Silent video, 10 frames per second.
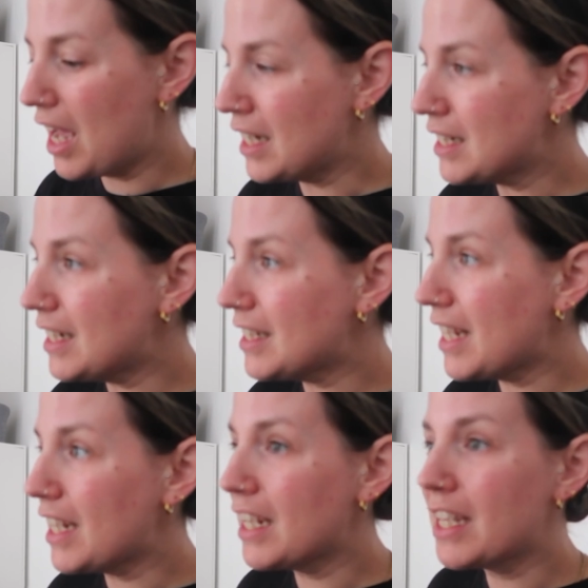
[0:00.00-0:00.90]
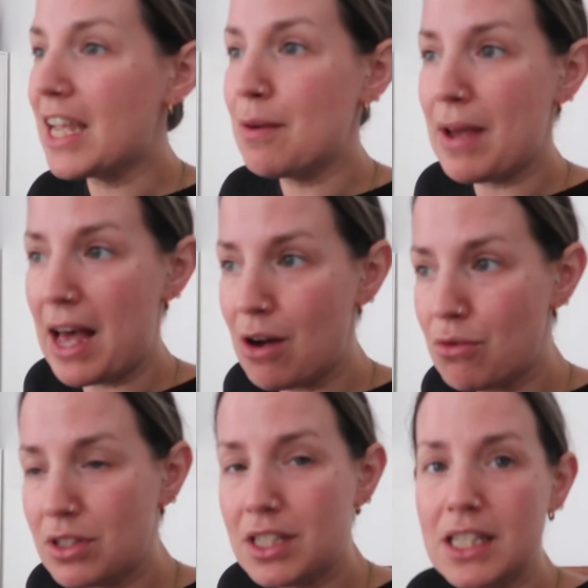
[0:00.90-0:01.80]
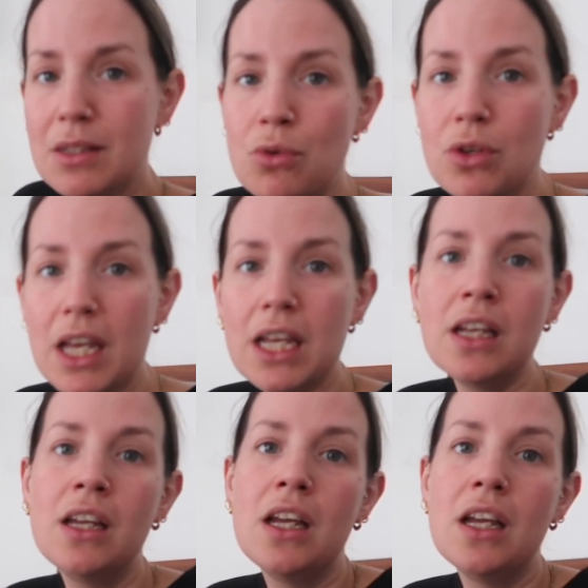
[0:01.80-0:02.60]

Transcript: Hainsley is taking Gabe out this morning.